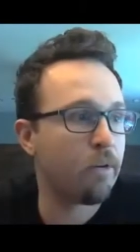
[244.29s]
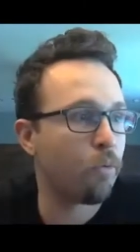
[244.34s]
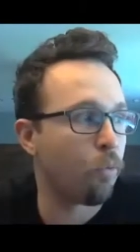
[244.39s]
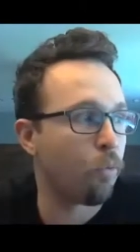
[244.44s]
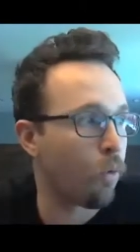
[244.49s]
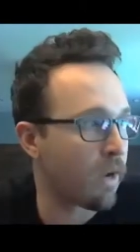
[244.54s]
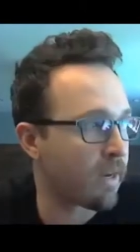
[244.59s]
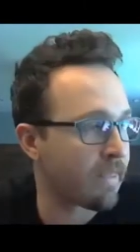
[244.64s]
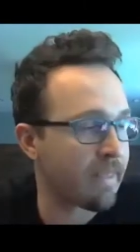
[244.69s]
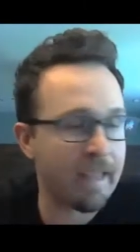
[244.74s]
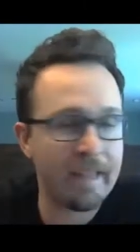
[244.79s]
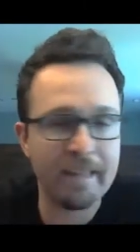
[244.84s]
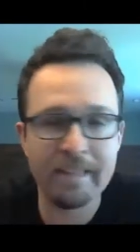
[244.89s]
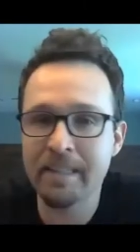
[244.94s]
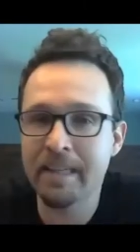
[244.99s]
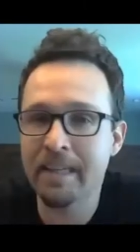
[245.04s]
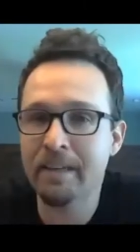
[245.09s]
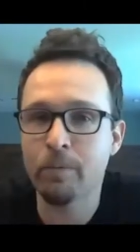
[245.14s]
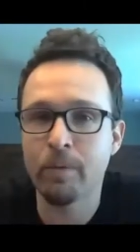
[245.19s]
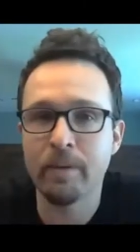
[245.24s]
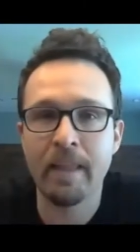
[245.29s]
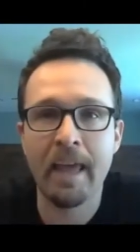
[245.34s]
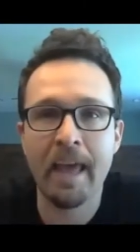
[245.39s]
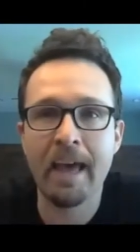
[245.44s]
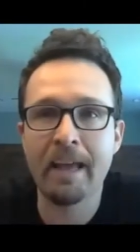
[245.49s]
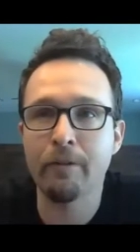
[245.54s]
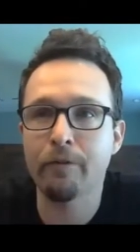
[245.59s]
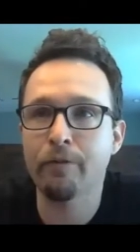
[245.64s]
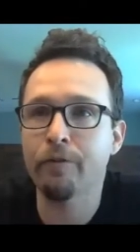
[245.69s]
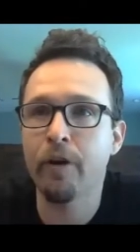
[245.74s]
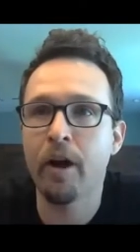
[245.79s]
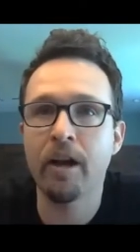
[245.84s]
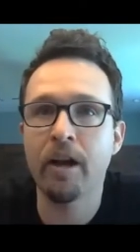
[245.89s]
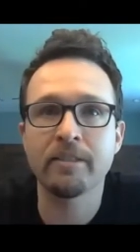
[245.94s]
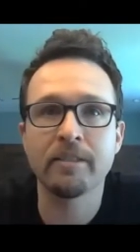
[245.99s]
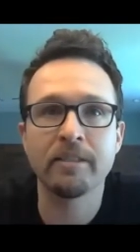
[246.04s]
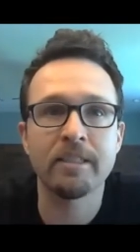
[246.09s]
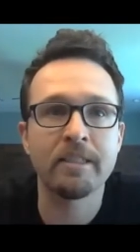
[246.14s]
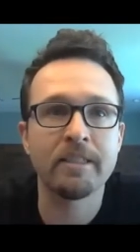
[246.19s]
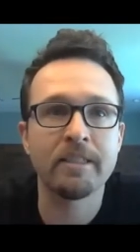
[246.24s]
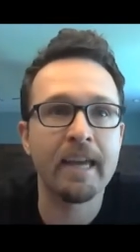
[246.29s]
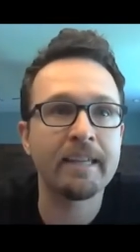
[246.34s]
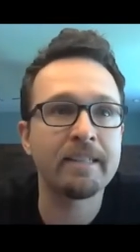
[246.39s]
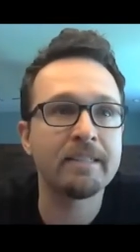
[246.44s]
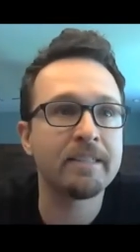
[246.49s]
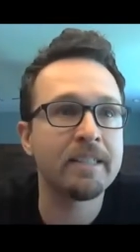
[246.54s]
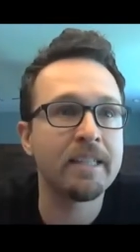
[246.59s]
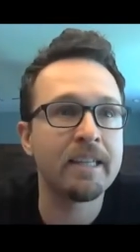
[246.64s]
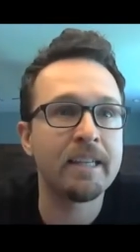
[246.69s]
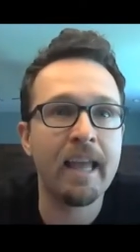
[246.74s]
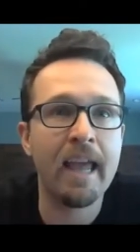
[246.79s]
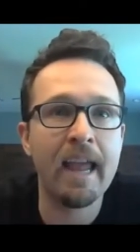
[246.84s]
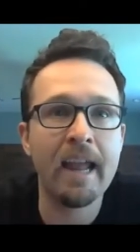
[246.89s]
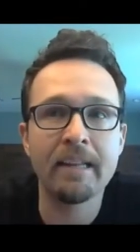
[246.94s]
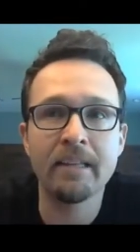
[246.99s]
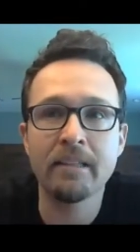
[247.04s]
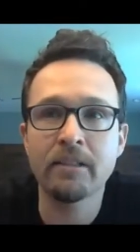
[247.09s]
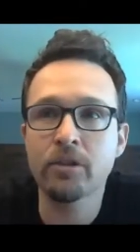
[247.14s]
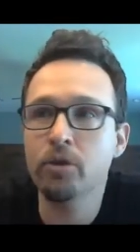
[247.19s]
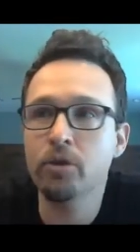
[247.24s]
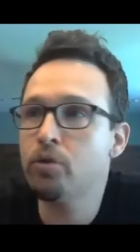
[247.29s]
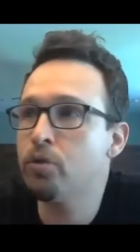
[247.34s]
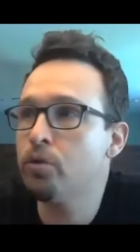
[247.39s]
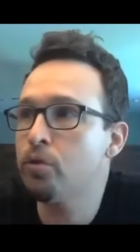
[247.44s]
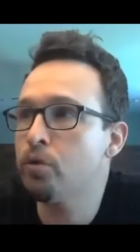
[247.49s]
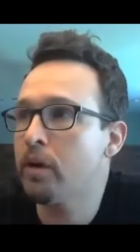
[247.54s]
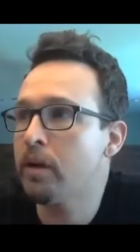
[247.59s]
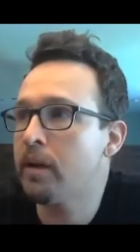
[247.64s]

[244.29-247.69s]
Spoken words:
what they did when they had a frost in 1982,